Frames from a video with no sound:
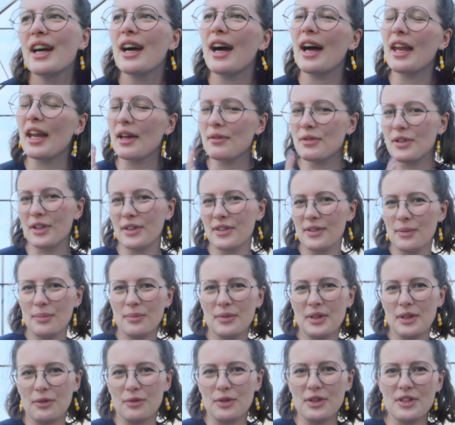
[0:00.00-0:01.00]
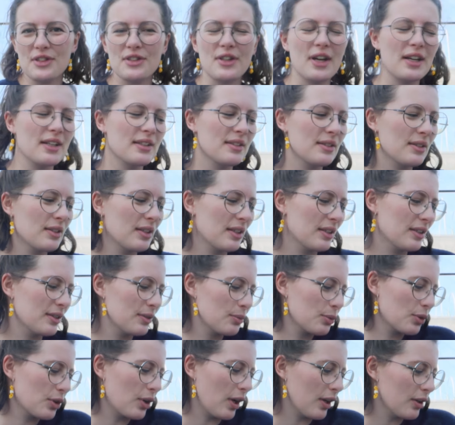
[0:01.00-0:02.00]
And I've done some different size,
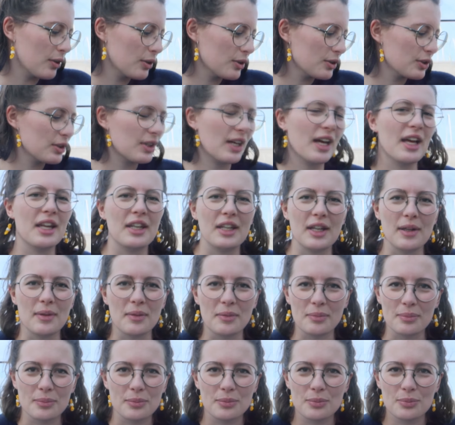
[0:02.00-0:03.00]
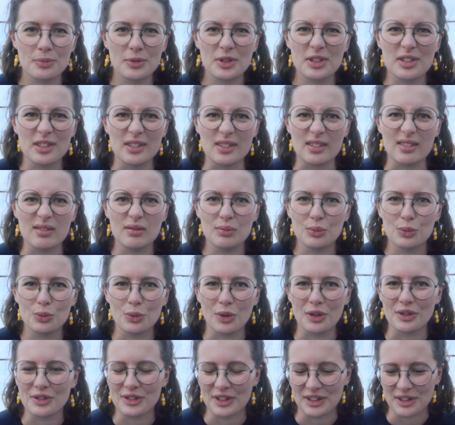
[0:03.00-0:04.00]
uh, colors and I'm still
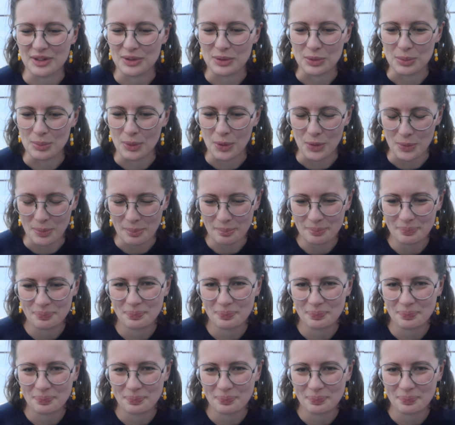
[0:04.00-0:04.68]
wanting to do more.